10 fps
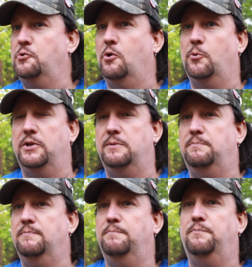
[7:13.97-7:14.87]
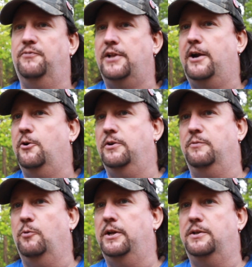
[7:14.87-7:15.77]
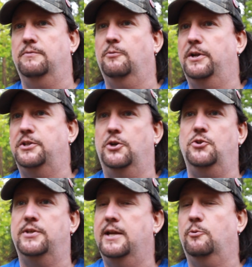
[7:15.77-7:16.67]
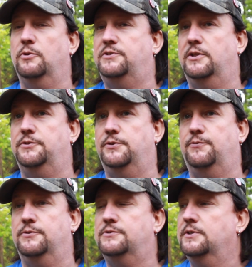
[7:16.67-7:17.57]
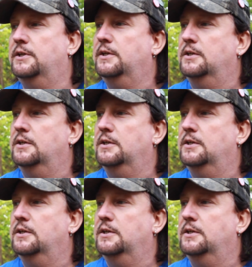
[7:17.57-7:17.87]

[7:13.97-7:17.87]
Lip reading: They're already floured and ready to go, and you can't really tell the difference.